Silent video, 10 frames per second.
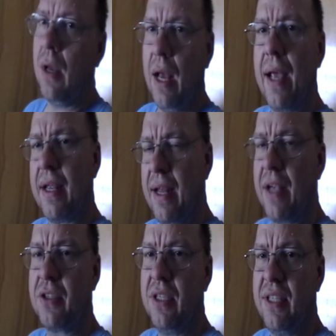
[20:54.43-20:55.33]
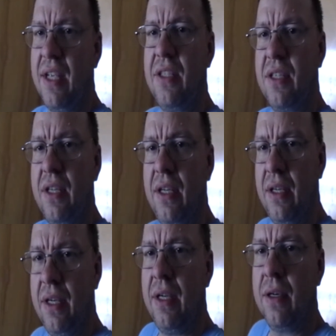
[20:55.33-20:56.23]
I can actually taste it
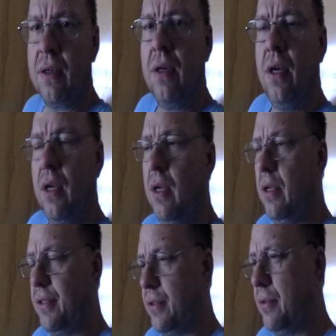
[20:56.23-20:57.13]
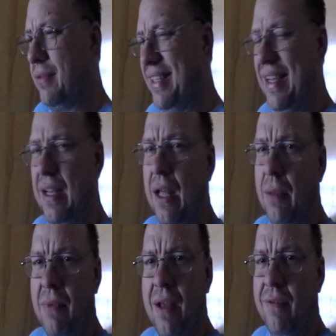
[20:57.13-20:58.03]
in here, so yeah,
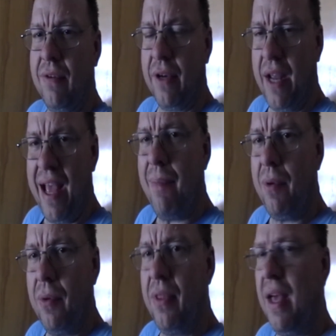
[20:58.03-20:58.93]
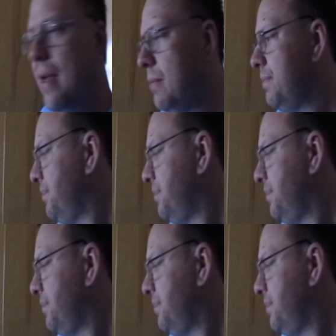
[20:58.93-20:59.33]
I'm not very happy with that.